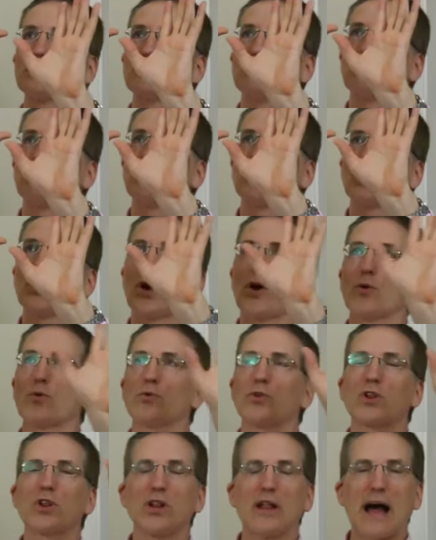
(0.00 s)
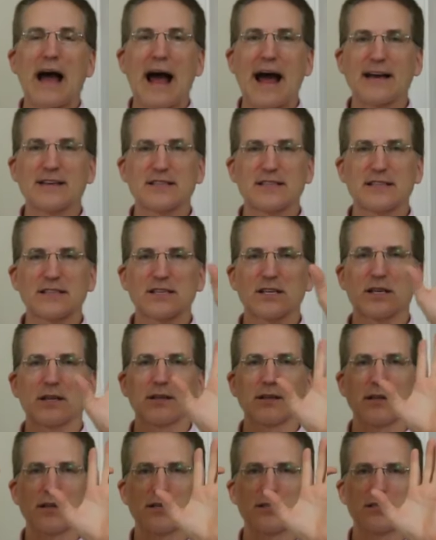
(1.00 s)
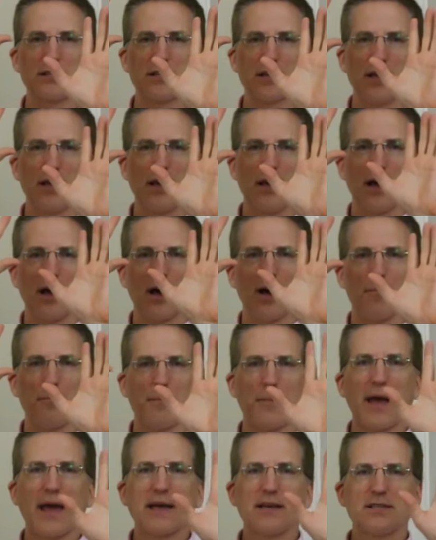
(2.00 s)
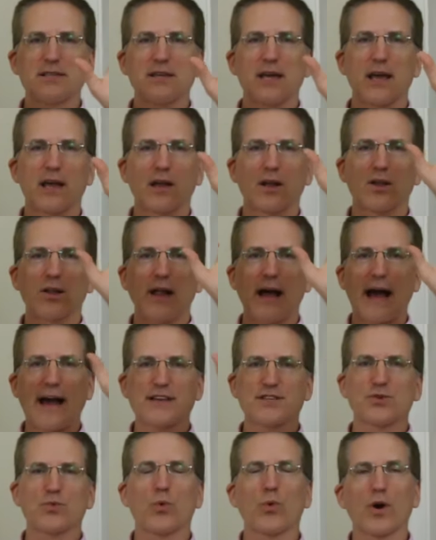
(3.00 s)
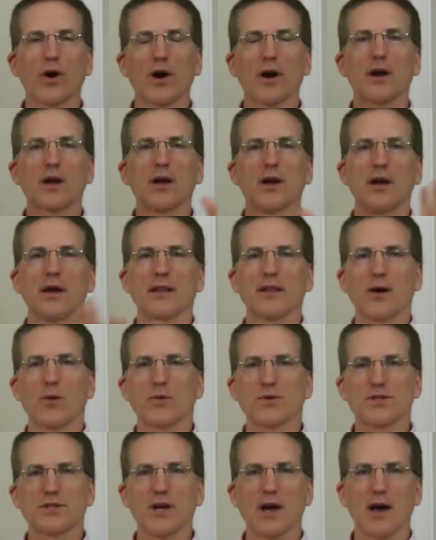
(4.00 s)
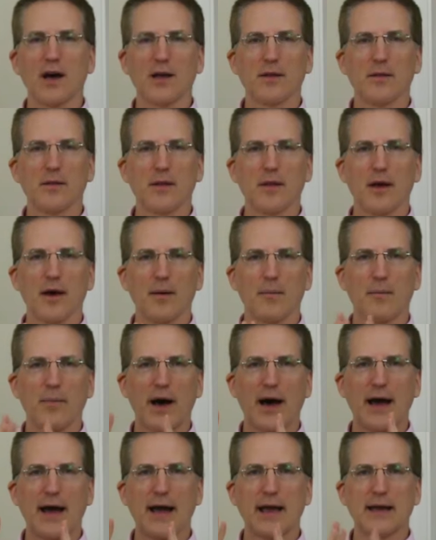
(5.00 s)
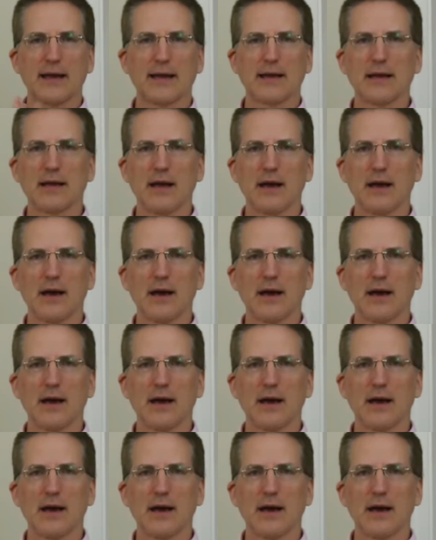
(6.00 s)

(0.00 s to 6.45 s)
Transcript: blown glass, this amazing glass work that was done by